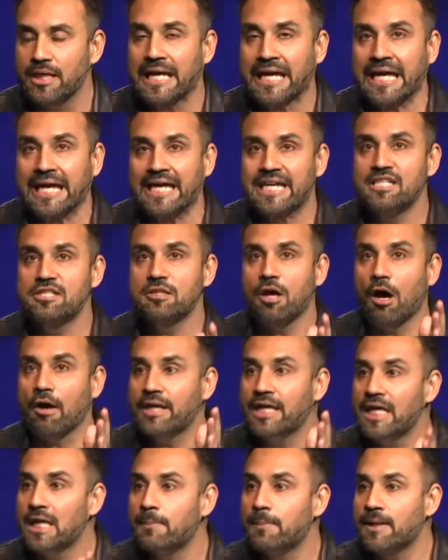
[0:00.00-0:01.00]
He's
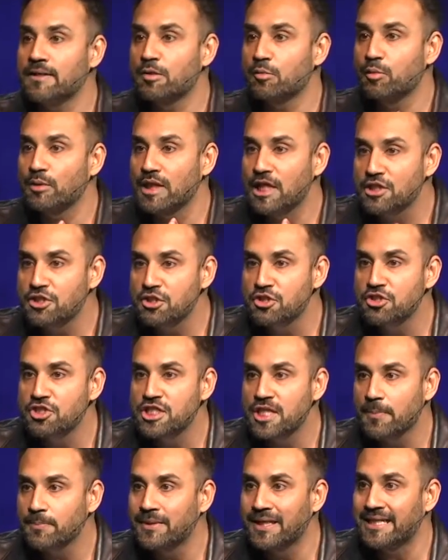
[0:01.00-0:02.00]
talking about the
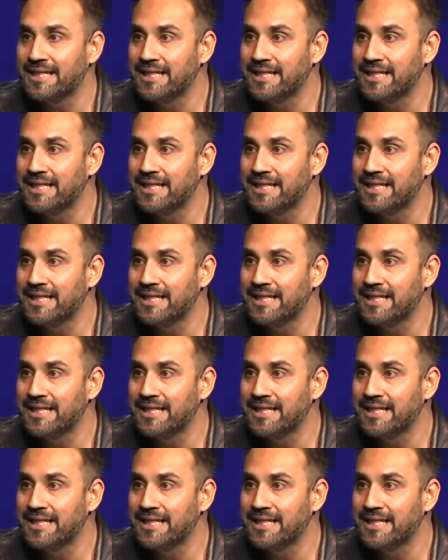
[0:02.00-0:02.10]
relationship that